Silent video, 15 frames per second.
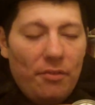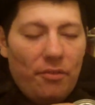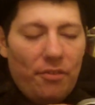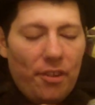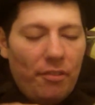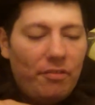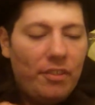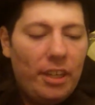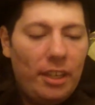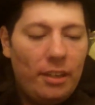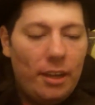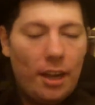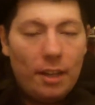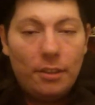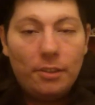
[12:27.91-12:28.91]

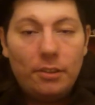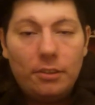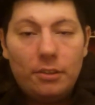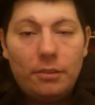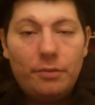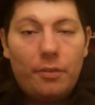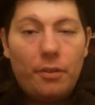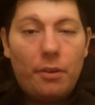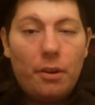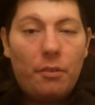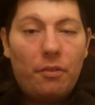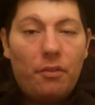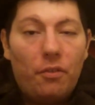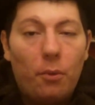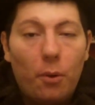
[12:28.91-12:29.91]
$15 for a
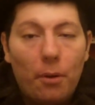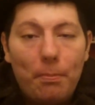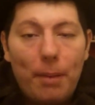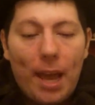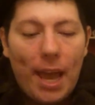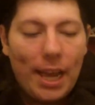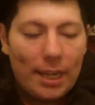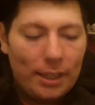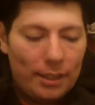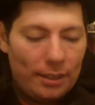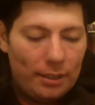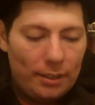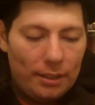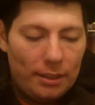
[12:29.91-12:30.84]
4-pack.